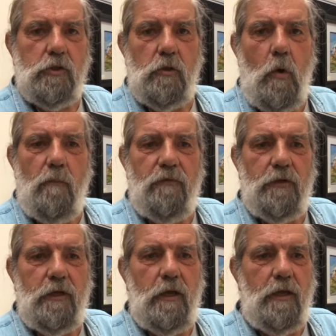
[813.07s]
and
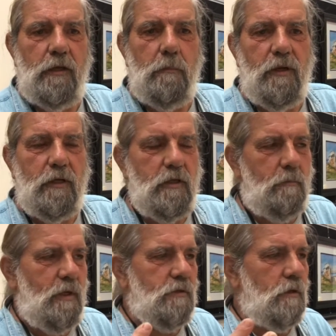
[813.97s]
hopefully anybody
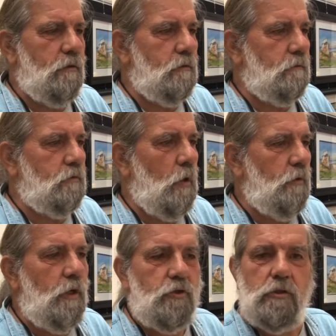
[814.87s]
that makes other
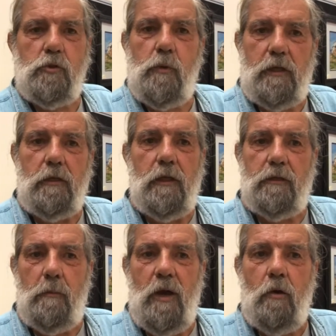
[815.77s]
donations, we can
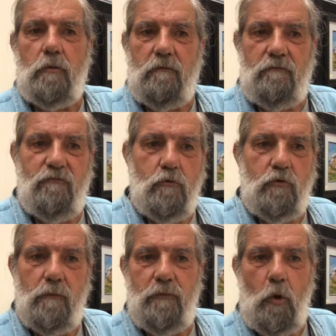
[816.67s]
get them out through
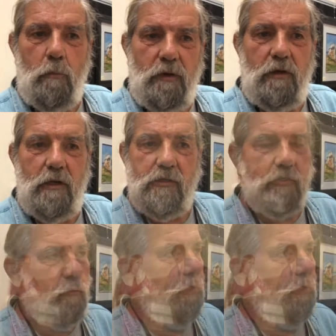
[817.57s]
different open days that